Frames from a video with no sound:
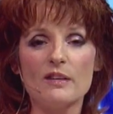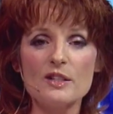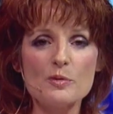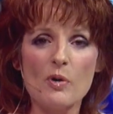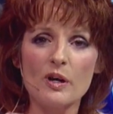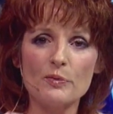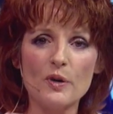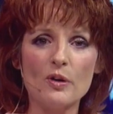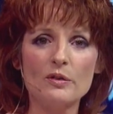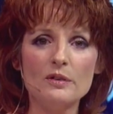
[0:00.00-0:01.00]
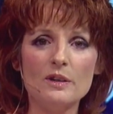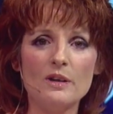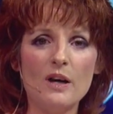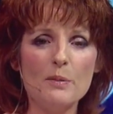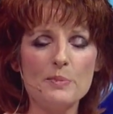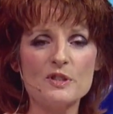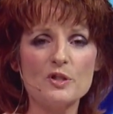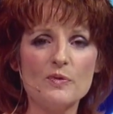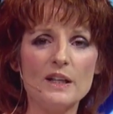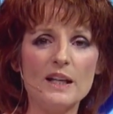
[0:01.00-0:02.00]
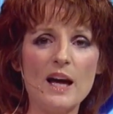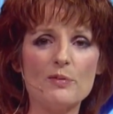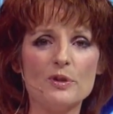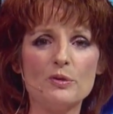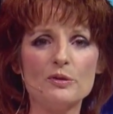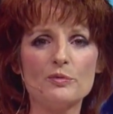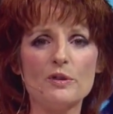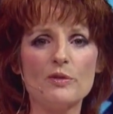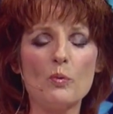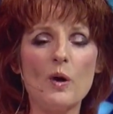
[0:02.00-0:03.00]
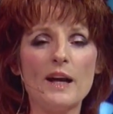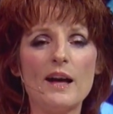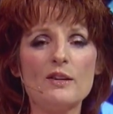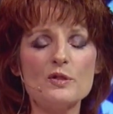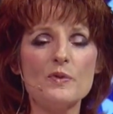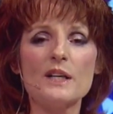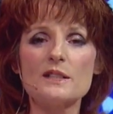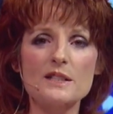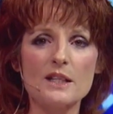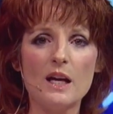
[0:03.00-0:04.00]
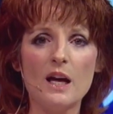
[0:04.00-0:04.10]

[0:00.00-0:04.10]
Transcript: on a smartphone on Pennsylvania Avenue in front of the White House fence.